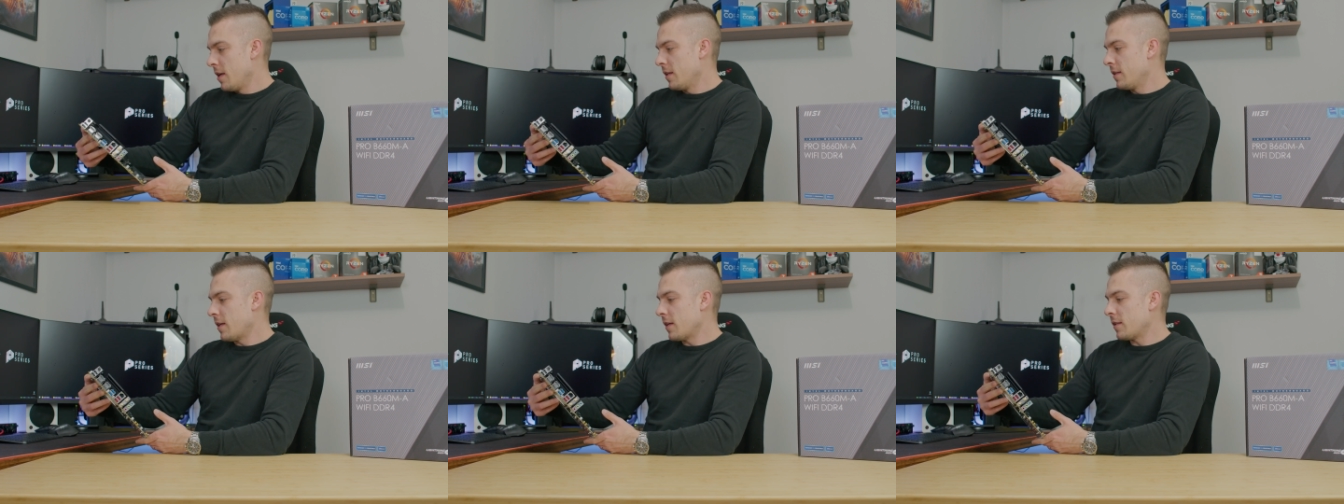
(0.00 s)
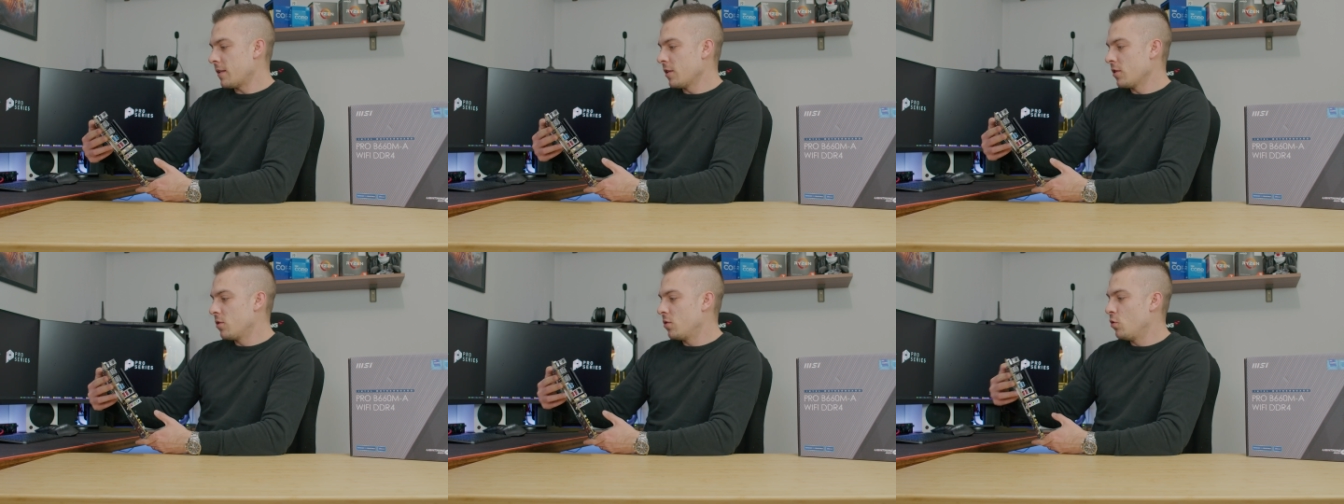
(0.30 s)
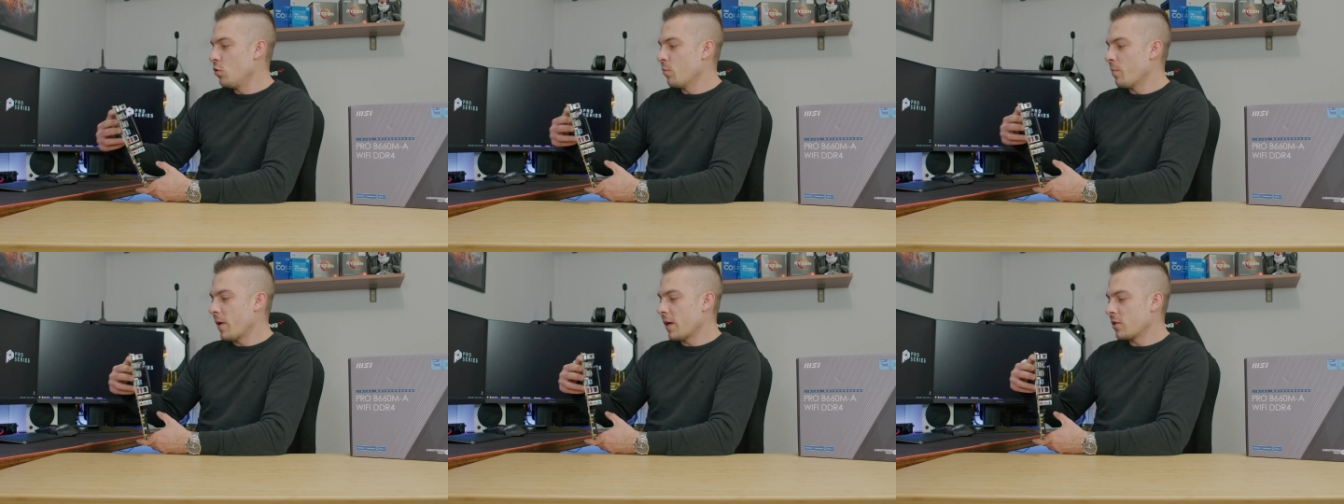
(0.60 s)
nothing
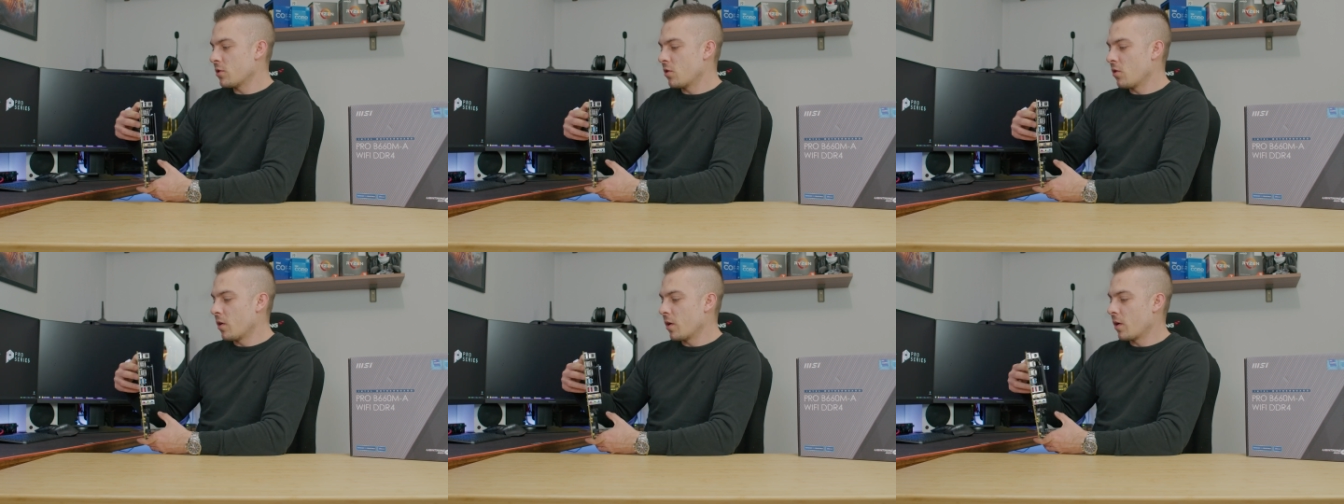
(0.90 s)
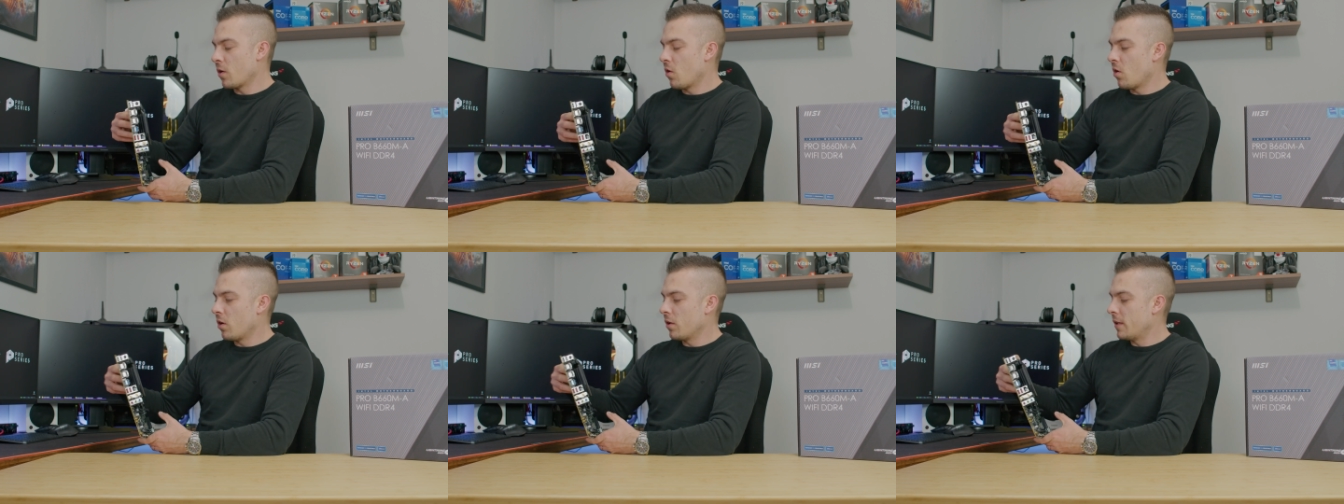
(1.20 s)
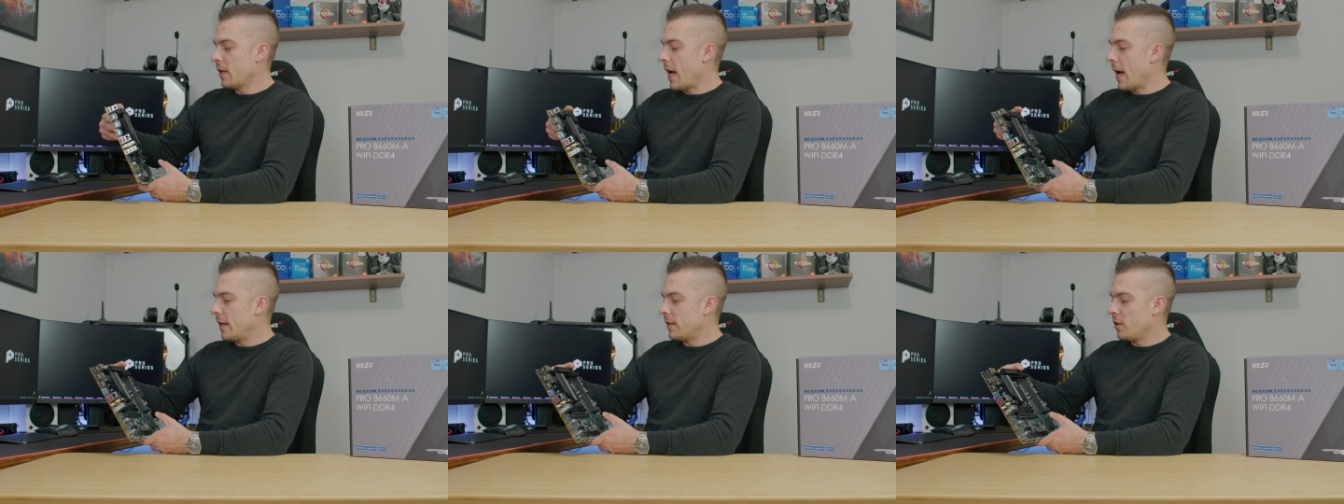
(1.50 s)
too much going
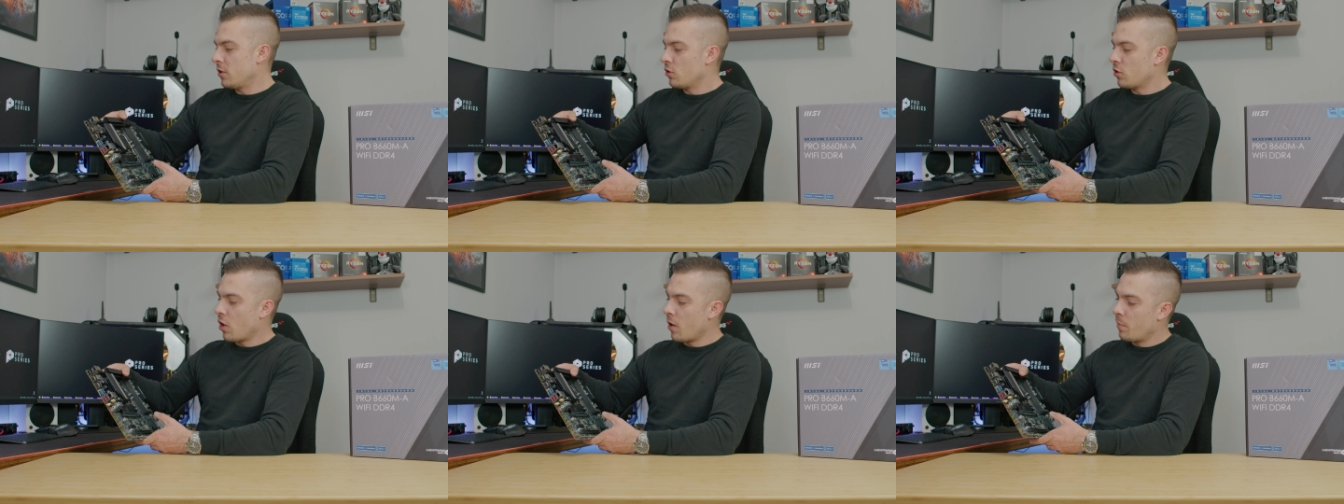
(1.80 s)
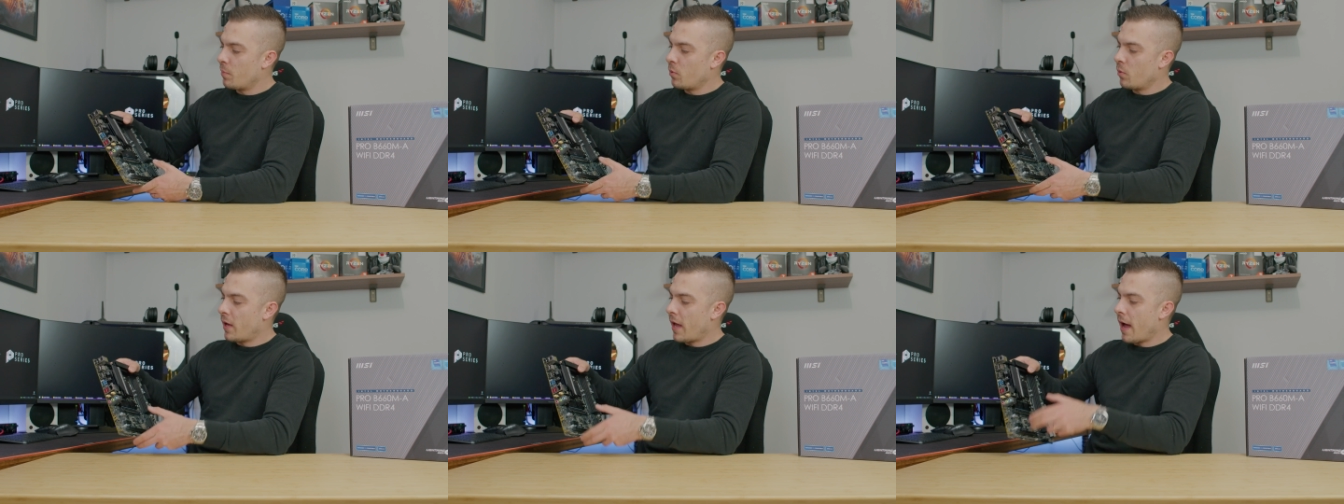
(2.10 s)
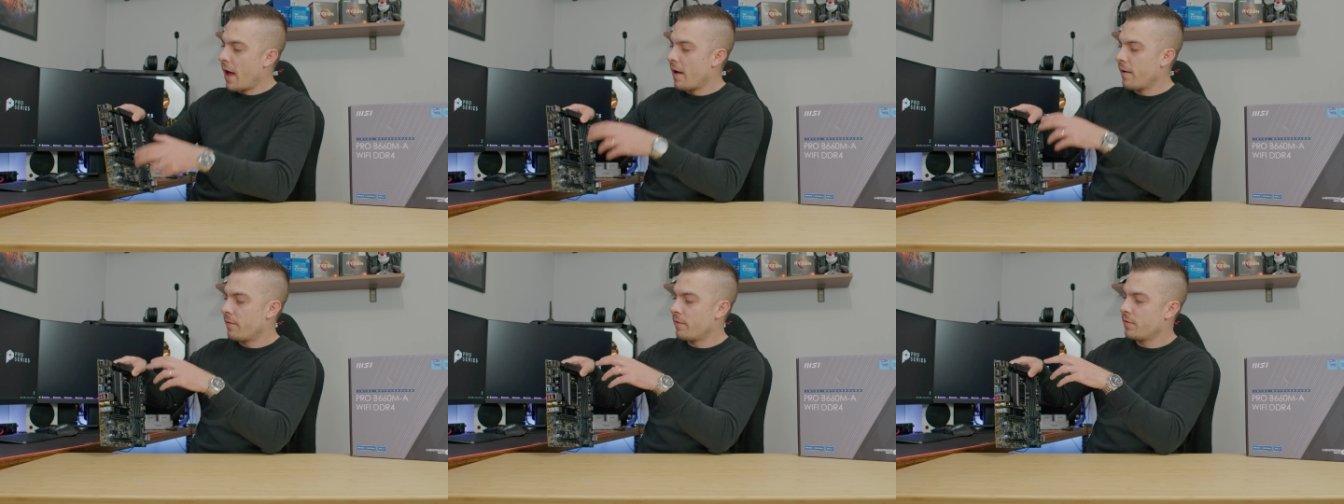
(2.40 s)
on at the top we
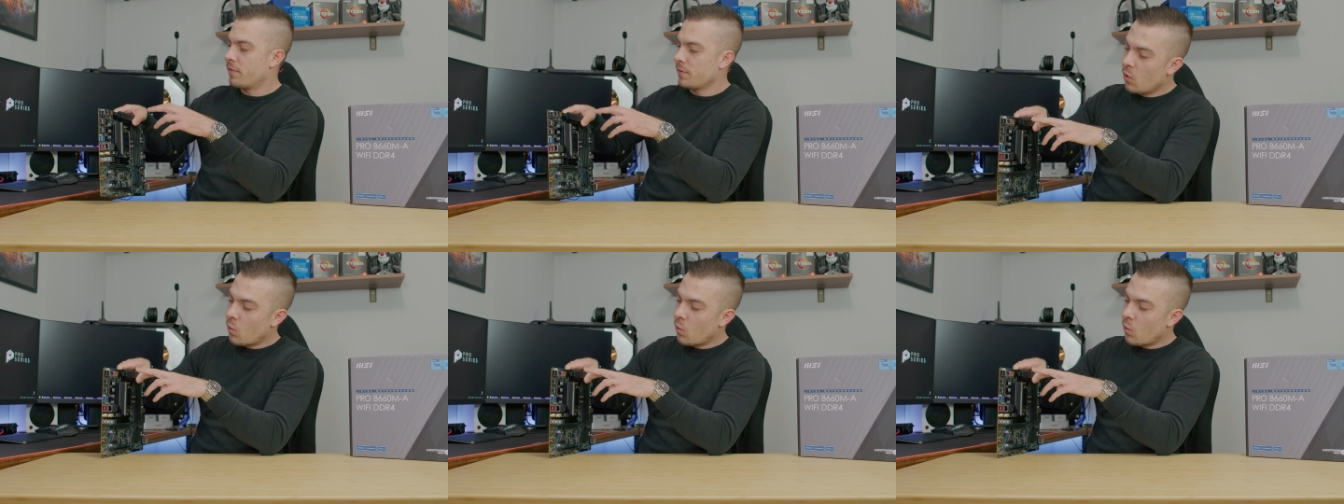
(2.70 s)
have